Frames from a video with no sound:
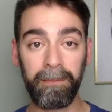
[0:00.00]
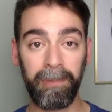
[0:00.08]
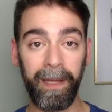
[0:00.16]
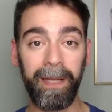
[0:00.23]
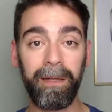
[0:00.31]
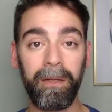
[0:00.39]

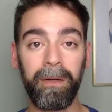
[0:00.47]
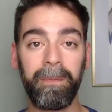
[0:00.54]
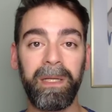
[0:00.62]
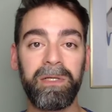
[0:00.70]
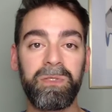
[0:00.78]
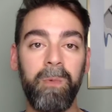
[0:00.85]
complain a little
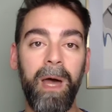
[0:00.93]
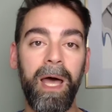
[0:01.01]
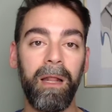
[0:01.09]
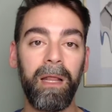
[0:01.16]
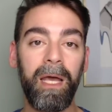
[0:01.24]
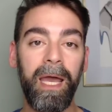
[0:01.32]
bit as
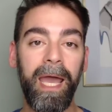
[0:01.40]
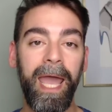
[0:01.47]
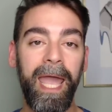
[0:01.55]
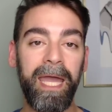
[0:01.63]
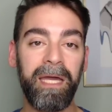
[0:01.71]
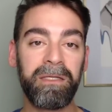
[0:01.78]
well.
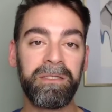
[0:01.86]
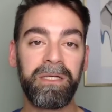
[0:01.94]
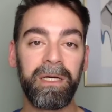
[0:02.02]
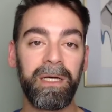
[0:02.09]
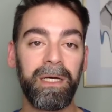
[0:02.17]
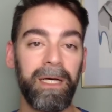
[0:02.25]
And
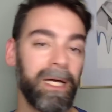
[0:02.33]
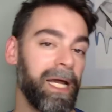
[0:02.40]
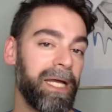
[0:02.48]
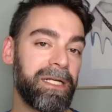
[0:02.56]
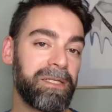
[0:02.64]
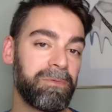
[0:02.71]

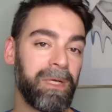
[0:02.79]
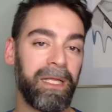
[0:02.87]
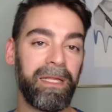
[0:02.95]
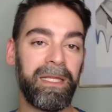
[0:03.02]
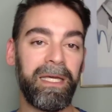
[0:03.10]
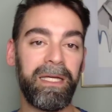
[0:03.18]
it doesn't
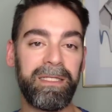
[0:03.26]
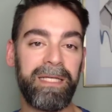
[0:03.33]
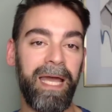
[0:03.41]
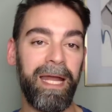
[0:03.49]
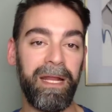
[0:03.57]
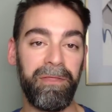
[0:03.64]
really lead
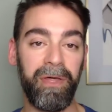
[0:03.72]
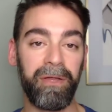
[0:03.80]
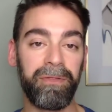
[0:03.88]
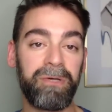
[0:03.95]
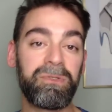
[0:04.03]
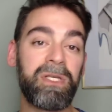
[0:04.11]
to
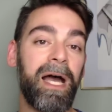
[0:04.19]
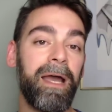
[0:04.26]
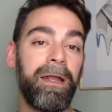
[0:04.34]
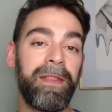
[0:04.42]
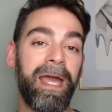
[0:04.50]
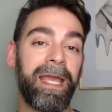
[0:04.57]
anything. Though
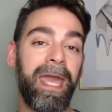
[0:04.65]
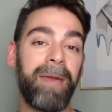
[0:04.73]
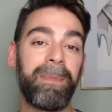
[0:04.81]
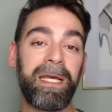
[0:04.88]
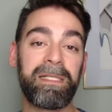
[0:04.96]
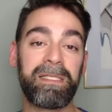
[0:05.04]
Zion in that
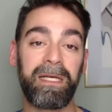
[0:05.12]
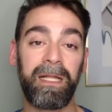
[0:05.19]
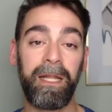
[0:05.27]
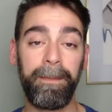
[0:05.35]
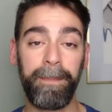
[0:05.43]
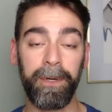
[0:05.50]
game against the
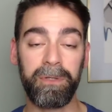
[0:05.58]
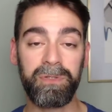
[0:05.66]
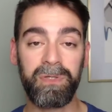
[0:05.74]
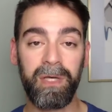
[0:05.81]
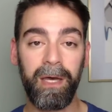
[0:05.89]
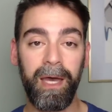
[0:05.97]

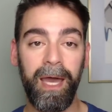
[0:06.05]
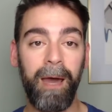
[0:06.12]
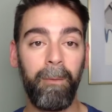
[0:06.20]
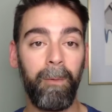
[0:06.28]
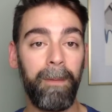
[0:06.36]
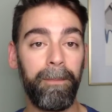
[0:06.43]
Clippers
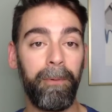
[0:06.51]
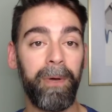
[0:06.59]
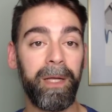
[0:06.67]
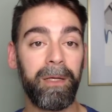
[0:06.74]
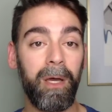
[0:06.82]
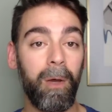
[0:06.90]
at one
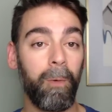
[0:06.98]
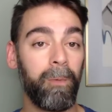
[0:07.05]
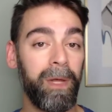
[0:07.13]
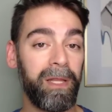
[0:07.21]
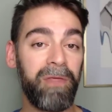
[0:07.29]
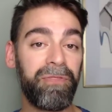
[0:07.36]
point
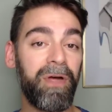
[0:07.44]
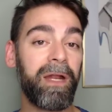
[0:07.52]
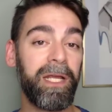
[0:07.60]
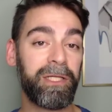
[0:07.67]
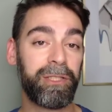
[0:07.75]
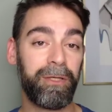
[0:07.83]
really thought
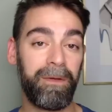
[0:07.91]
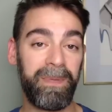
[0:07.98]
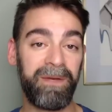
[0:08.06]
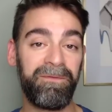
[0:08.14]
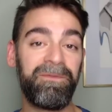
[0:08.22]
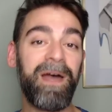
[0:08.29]
he should have
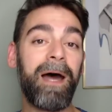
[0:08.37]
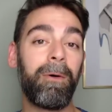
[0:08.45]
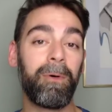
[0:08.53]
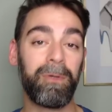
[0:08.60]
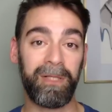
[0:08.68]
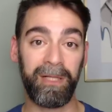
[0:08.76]
been
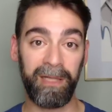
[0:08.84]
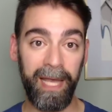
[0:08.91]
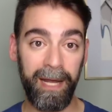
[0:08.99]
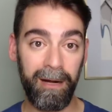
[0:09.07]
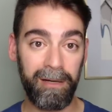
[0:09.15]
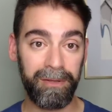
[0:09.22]
fouled,
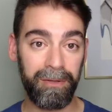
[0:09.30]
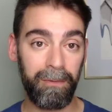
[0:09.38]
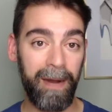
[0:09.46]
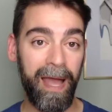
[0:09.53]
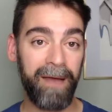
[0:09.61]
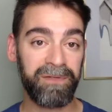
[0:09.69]
glared at the
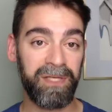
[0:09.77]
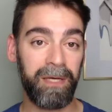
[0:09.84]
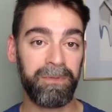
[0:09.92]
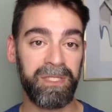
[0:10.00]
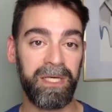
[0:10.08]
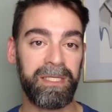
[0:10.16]
refs.
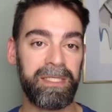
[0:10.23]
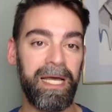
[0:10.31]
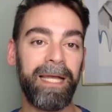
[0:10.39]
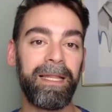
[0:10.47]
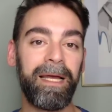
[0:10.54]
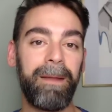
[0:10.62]
It was a
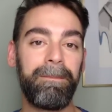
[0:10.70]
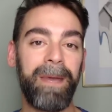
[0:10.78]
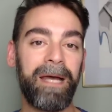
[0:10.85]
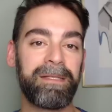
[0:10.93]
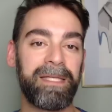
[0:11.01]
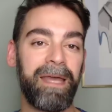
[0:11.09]
sideline
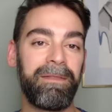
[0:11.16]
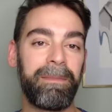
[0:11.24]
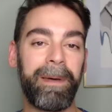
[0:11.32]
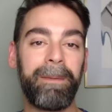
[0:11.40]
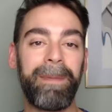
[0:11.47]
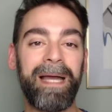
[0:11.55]
inbounds. They give the
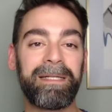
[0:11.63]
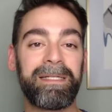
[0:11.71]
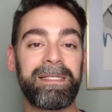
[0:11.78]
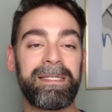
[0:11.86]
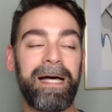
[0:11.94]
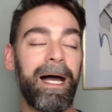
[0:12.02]
ball back
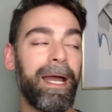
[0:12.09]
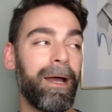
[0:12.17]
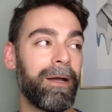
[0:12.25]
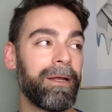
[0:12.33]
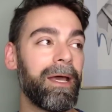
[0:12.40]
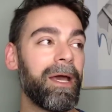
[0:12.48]
to
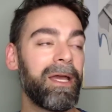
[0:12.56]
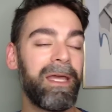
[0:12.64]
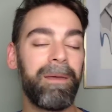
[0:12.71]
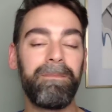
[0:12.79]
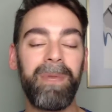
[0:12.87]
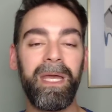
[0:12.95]
Zion.
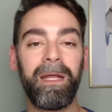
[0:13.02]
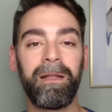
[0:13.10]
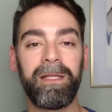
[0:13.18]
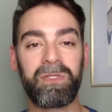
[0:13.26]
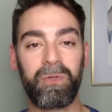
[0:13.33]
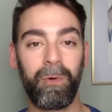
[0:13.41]
He
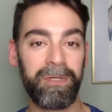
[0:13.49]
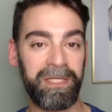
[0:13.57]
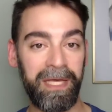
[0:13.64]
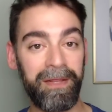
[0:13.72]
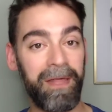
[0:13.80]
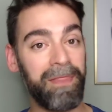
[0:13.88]
immediately
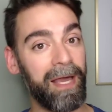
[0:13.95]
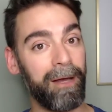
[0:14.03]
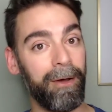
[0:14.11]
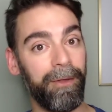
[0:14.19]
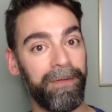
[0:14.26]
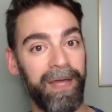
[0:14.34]
scores, and then they
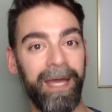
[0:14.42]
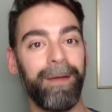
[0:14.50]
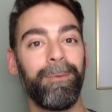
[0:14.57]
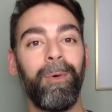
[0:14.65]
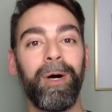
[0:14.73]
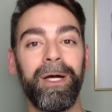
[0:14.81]
call the
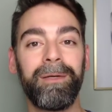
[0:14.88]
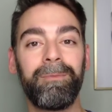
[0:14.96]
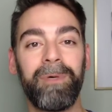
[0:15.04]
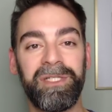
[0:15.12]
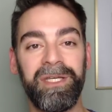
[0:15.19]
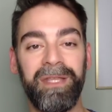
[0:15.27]
and one,
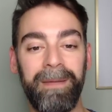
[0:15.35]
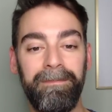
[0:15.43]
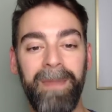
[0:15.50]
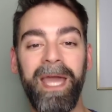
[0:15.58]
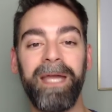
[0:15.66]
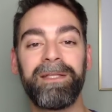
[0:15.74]
which he
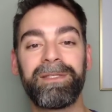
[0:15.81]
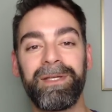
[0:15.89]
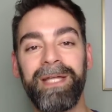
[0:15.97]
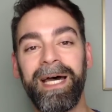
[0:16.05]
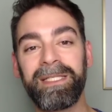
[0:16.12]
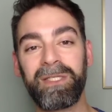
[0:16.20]
then made.
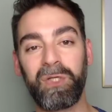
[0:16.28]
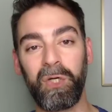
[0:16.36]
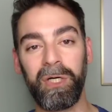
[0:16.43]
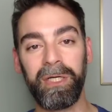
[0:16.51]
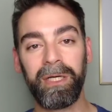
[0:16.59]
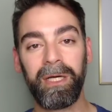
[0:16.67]
So that's
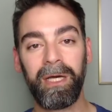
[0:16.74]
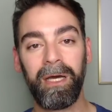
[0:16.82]
good.